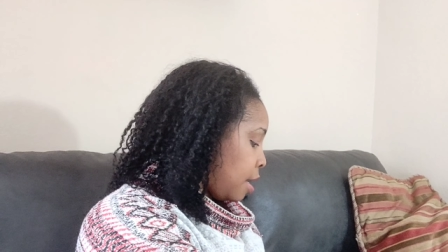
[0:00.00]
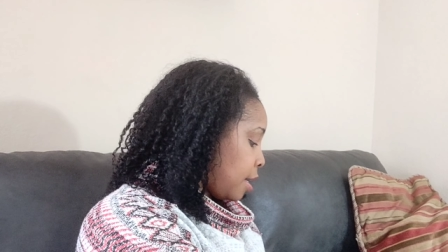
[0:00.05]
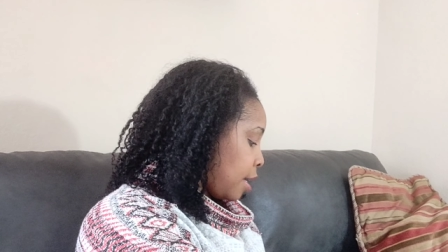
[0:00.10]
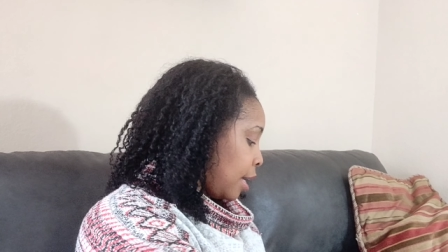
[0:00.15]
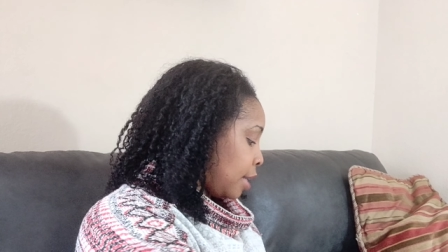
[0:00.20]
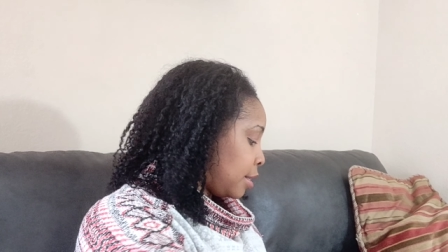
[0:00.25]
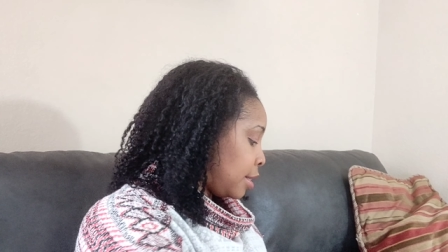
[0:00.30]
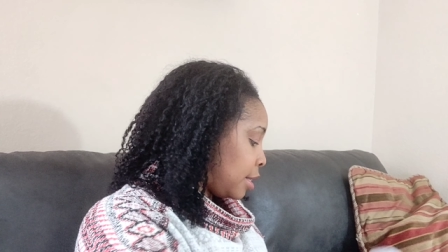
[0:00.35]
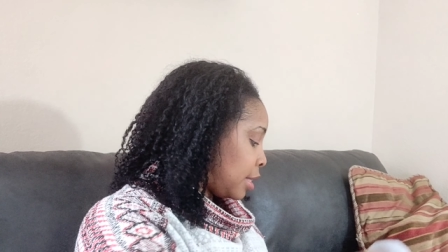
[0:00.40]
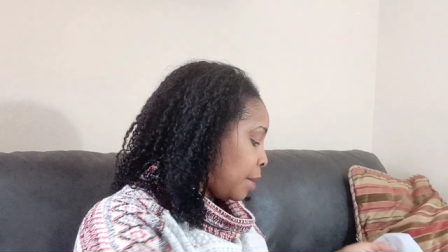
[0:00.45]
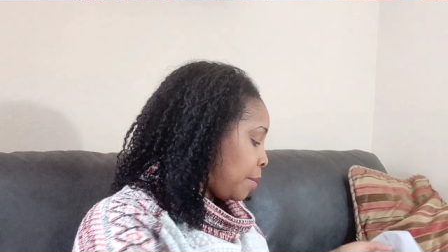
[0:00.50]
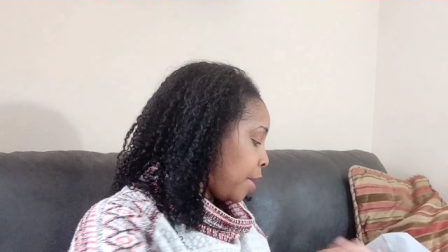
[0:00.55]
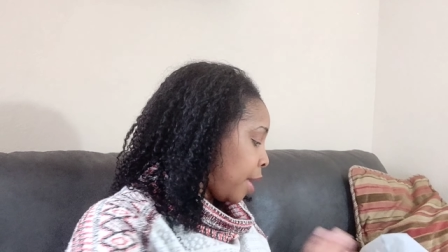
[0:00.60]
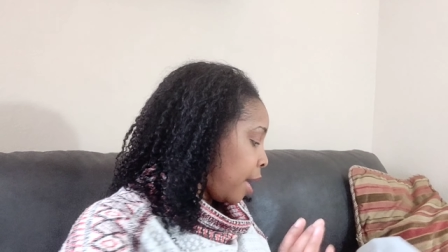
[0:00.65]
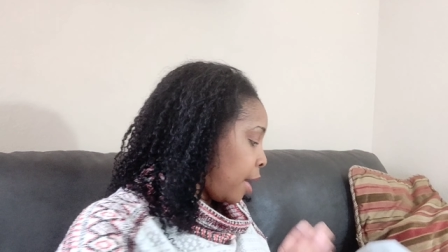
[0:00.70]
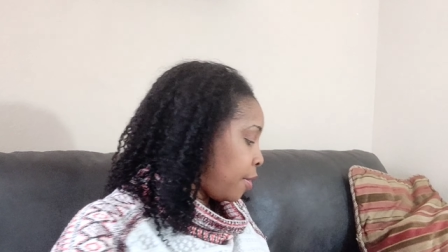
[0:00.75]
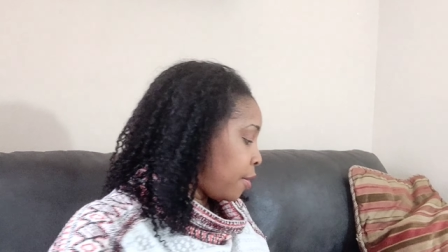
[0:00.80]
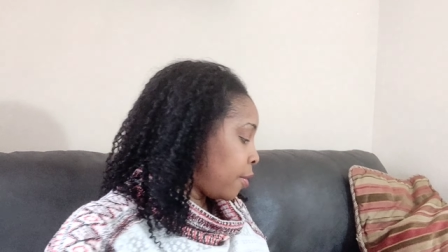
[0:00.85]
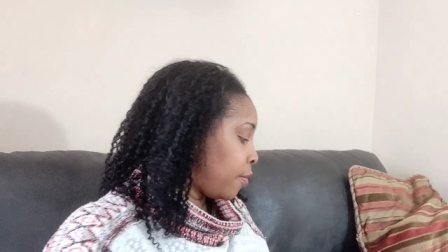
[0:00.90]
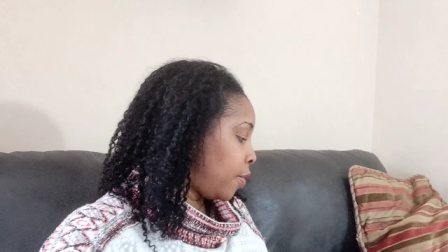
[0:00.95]
Okay, some
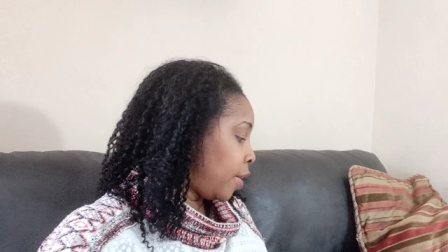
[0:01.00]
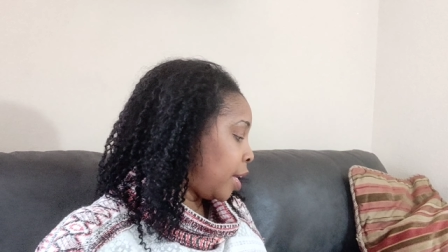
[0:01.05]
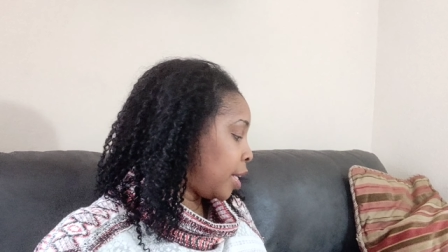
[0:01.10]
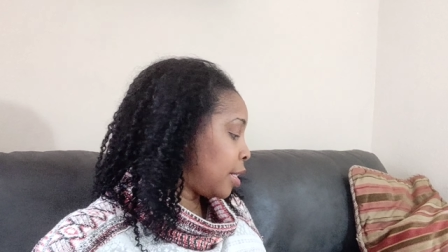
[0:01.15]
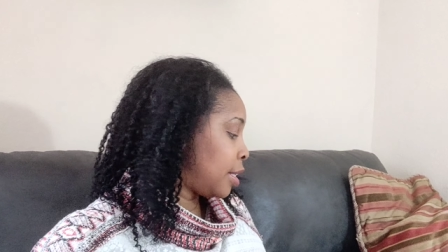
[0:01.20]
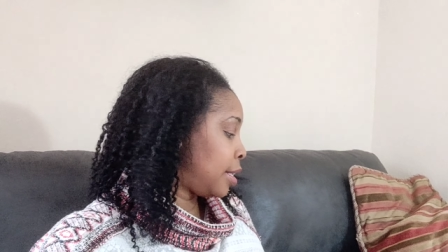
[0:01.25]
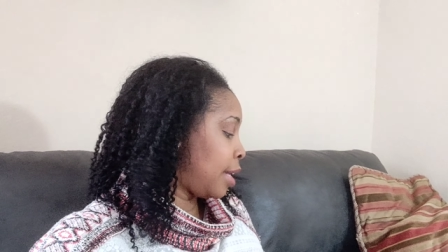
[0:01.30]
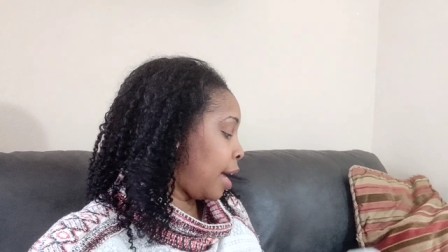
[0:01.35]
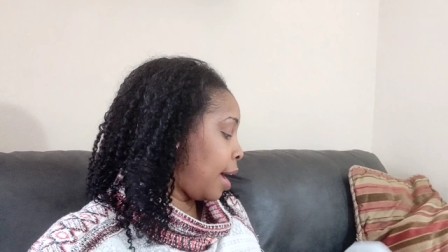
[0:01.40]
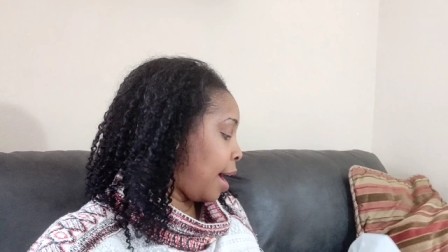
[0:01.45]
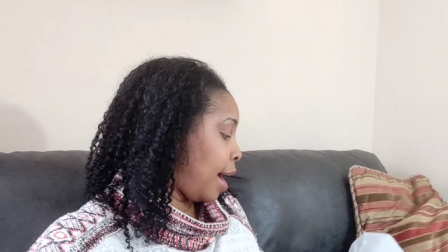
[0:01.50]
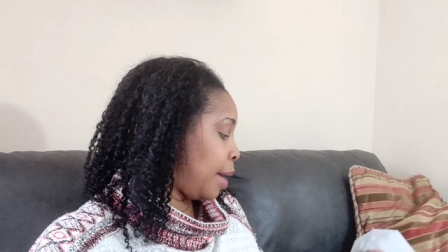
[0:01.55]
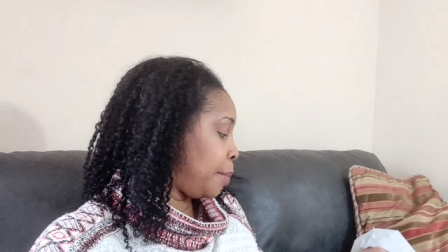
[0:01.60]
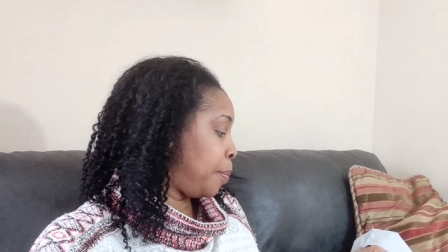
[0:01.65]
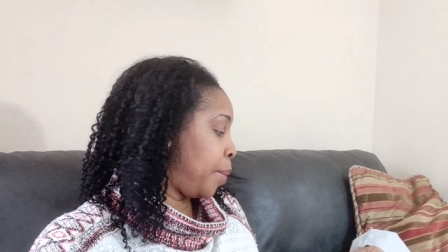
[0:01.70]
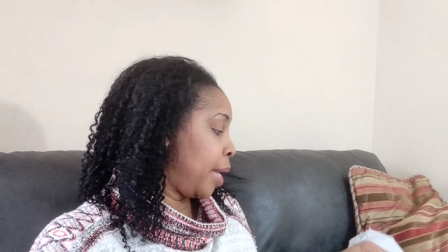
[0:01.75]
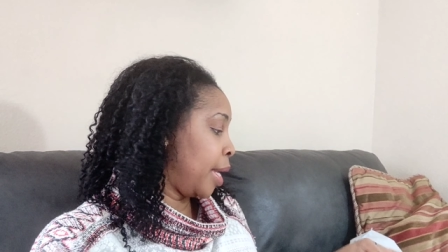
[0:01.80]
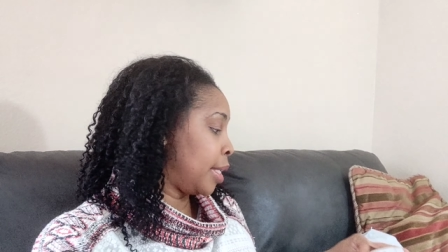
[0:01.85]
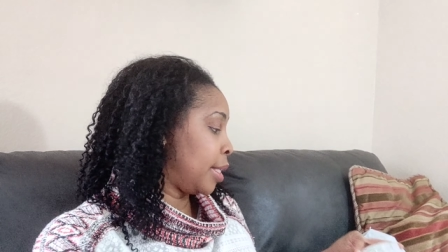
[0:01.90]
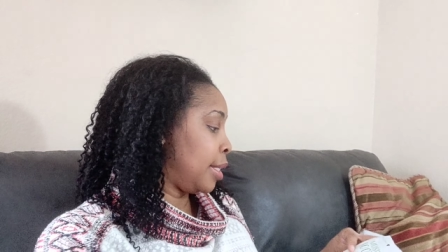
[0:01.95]
other things that I
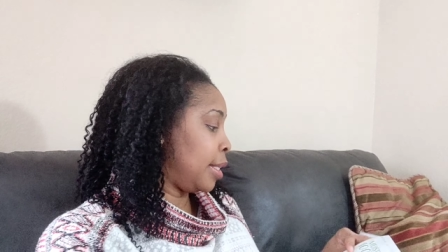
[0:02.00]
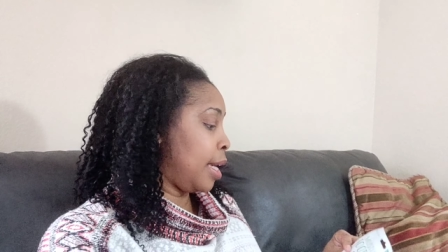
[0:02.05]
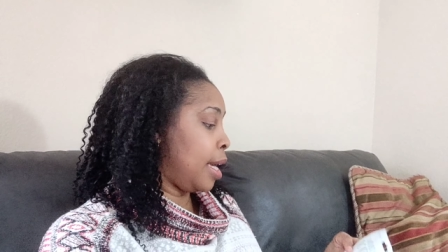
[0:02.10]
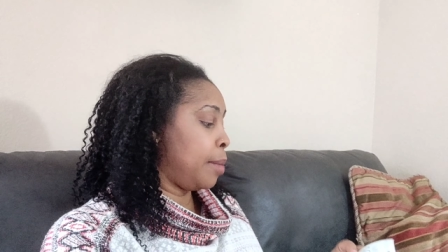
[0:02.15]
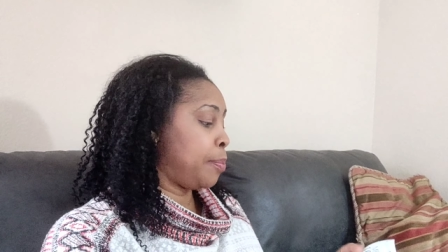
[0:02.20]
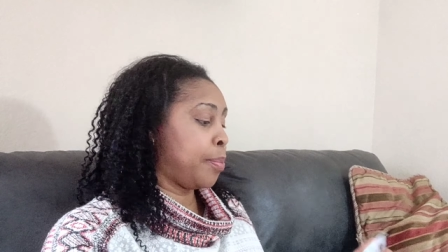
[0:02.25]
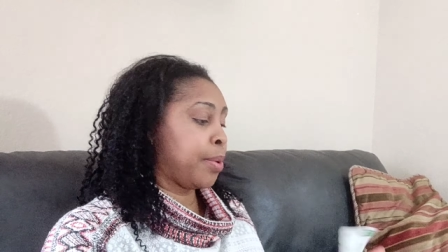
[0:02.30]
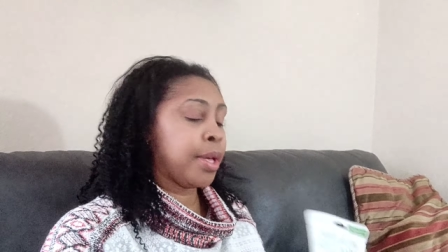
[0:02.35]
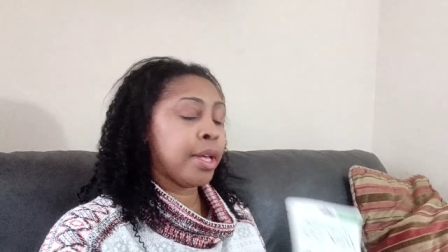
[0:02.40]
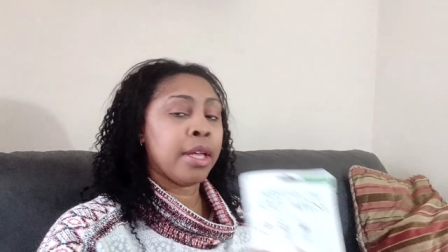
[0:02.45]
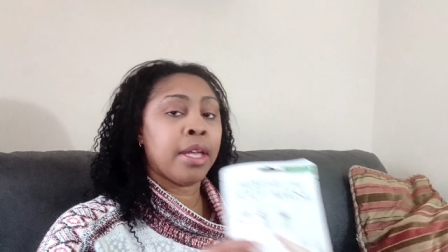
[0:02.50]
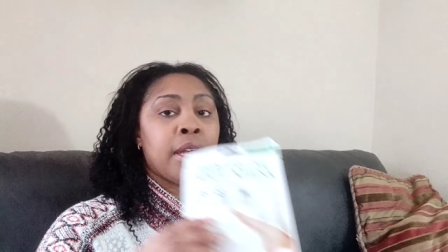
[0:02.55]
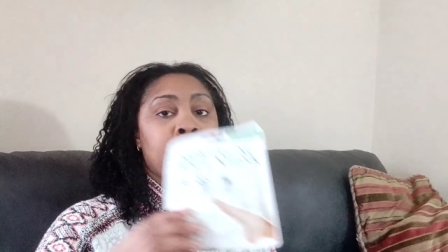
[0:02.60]
picked up.